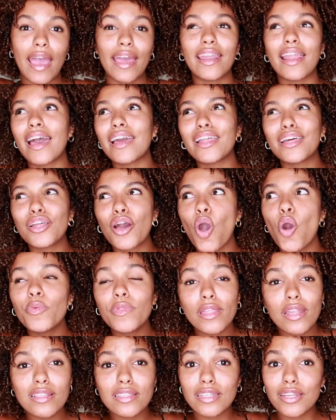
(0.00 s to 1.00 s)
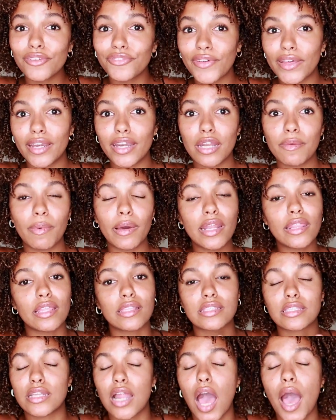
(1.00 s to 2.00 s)
i hope that doesn't offend anybody
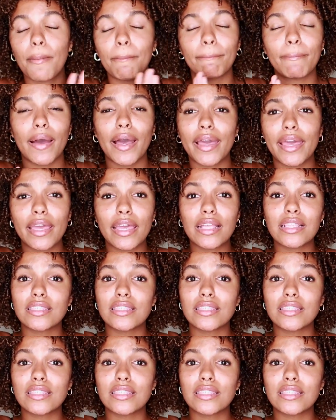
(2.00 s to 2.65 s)
that's not my